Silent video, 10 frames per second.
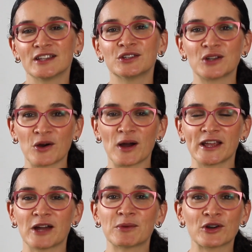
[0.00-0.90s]
You know,
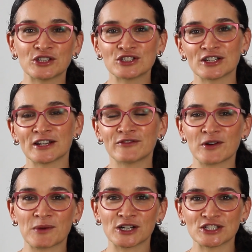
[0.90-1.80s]
I am originally
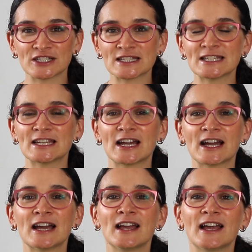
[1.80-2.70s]
from
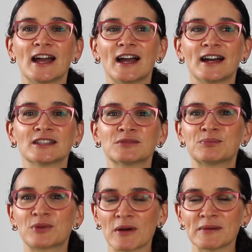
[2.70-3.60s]
Argentina, and
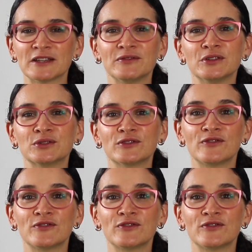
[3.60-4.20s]
probably if you